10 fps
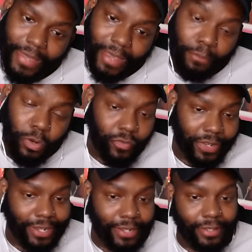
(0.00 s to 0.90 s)

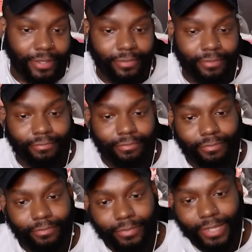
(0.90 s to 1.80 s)
movies,
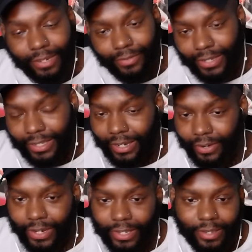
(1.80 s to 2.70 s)
T V
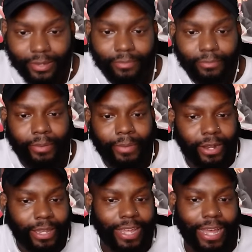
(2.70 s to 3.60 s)
series, and
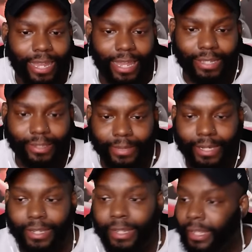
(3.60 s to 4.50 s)
Premier League highlights,
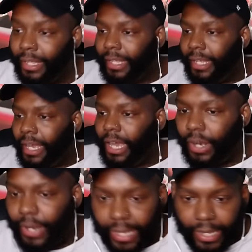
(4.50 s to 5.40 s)
man.
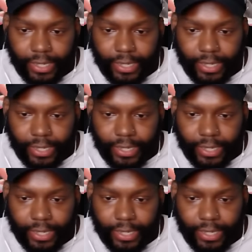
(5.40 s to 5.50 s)
Okay.